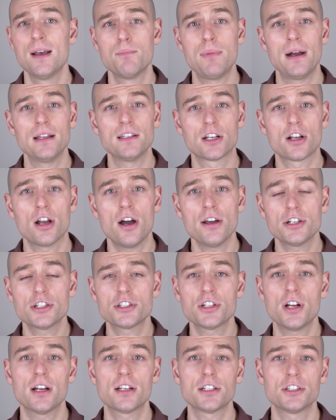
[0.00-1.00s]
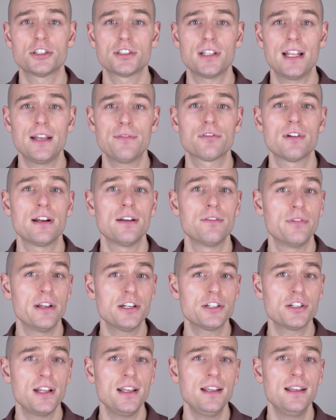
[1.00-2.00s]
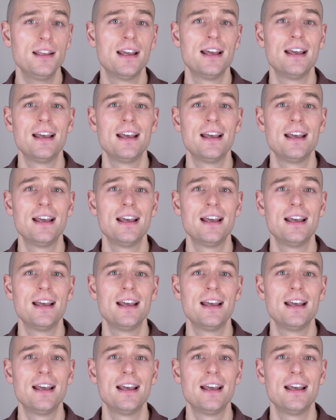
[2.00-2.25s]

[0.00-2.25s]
by Lukanishok, Schlafer, and Vishny.